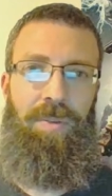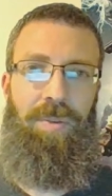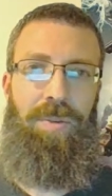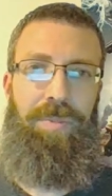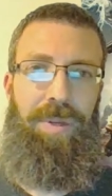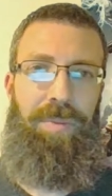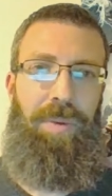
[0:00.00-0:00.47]

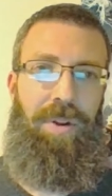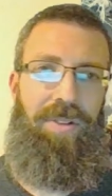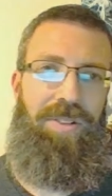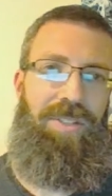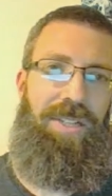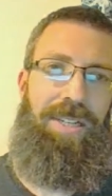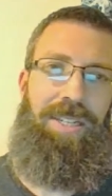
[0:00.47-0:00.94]
will be part of
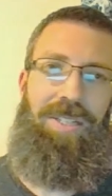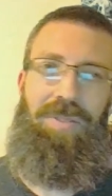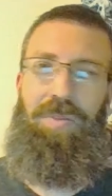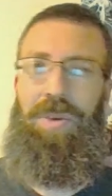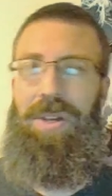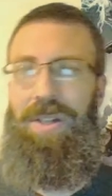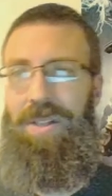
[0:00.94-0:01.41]
the setting as
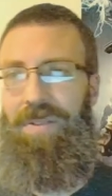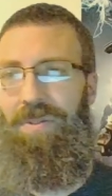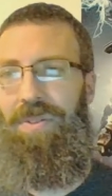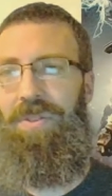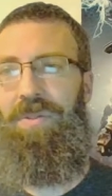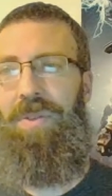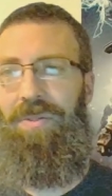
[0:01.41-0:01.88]
well if
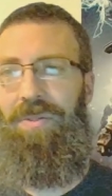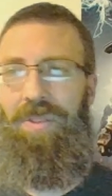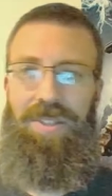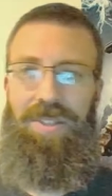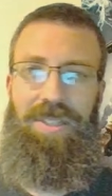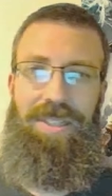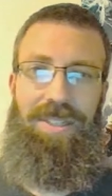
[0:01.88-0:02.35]
you're
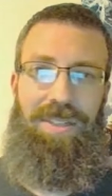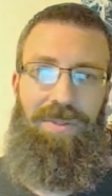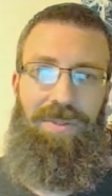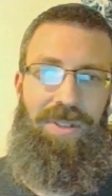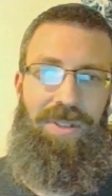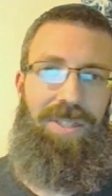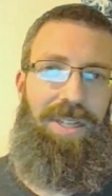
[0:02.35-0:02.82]
referencing
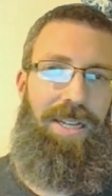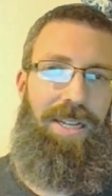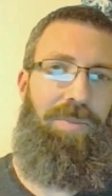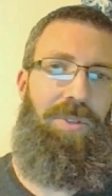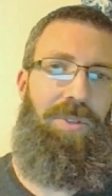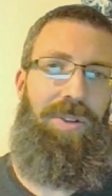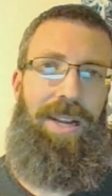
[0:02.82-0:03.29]
different
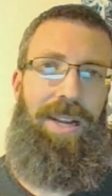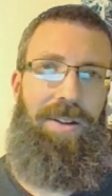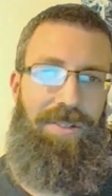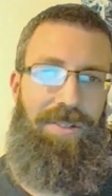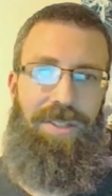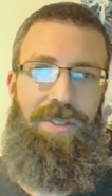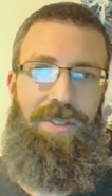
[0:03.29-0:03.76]
times or
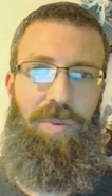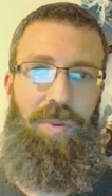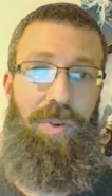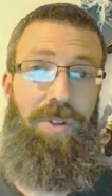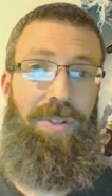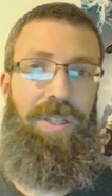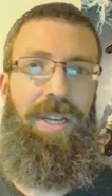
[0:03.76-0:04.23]
eras in your
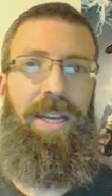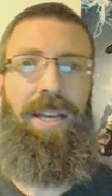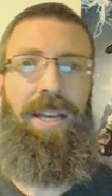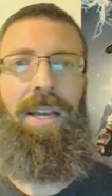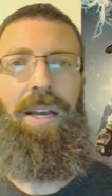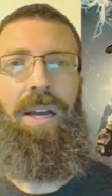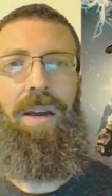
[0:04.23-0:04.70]
world,
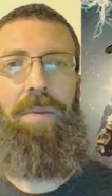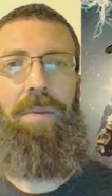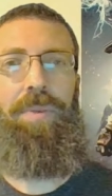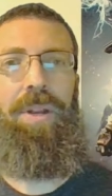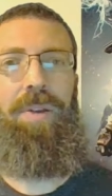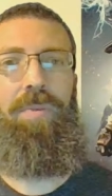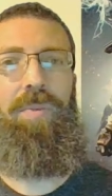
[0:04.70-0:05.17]

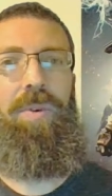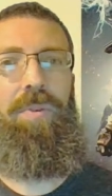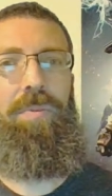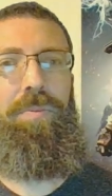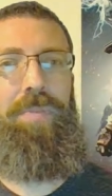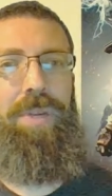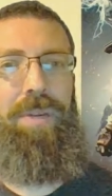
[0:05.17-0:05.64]
but it
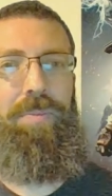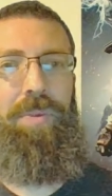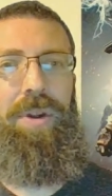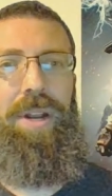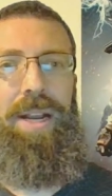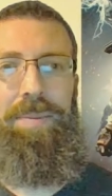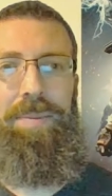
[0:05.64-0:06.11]
won't be
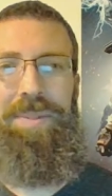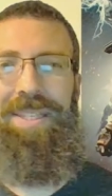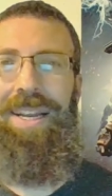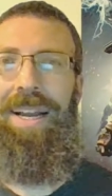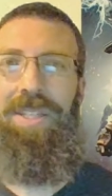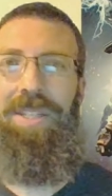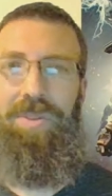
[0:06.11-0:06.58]
perhaps
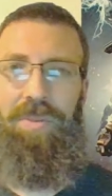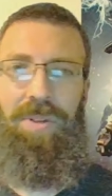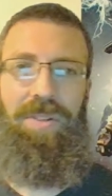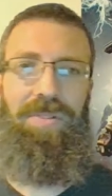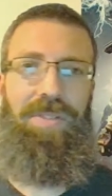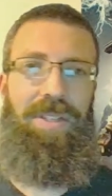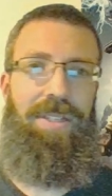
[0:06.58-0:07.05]
as
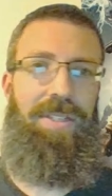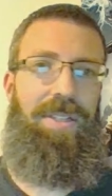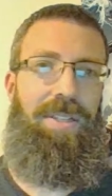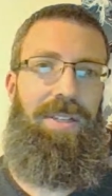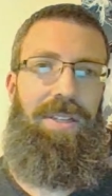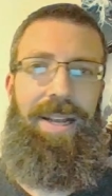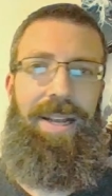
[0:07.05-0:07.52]
relevant
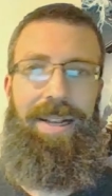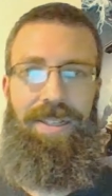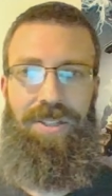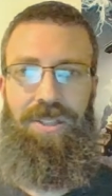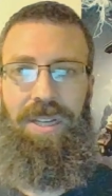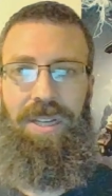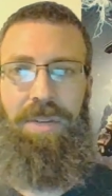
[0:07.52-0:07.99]
as
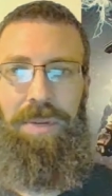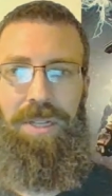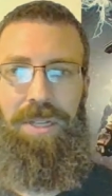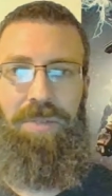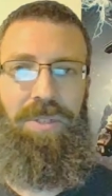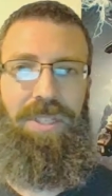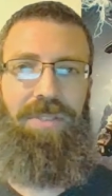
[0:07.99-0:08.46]
talking
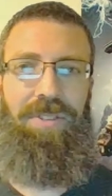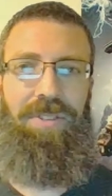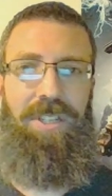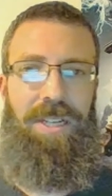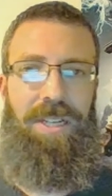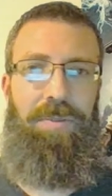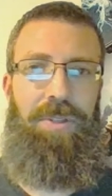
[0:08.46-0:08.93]
about specific
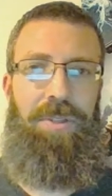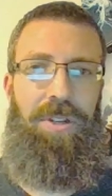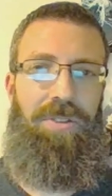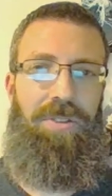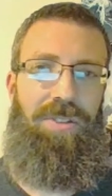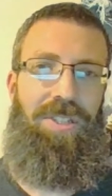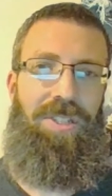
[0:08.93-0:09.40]
times on
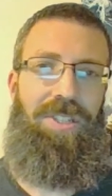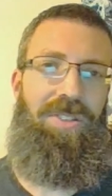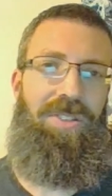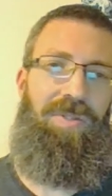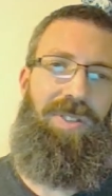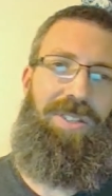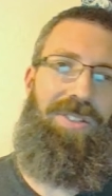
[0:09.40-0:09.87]
Earth, since
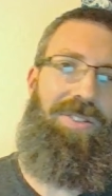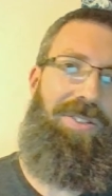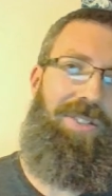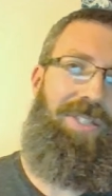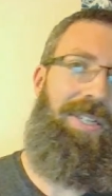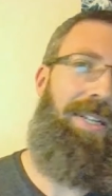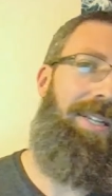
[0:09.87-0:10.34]
your physical
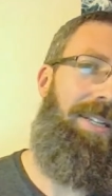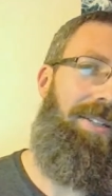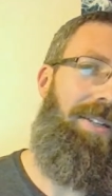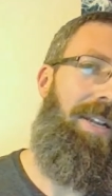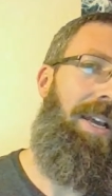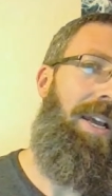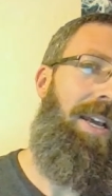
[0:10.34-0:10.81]
setting